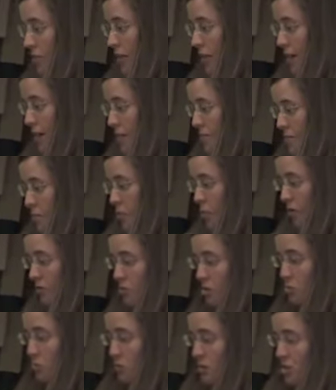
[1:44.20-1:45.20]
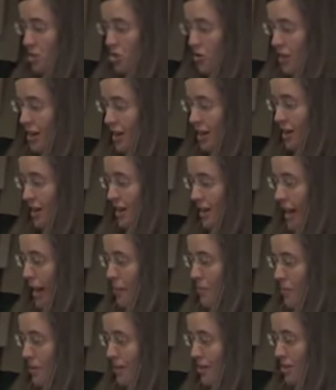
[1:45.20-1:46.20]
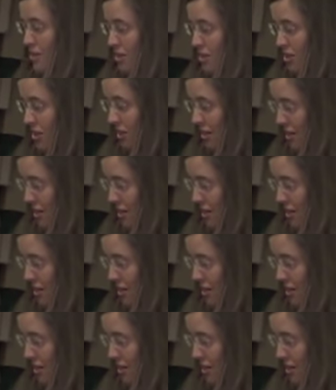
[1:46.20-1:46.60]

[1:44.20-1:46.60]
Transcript: really, but we've just been doing cabbage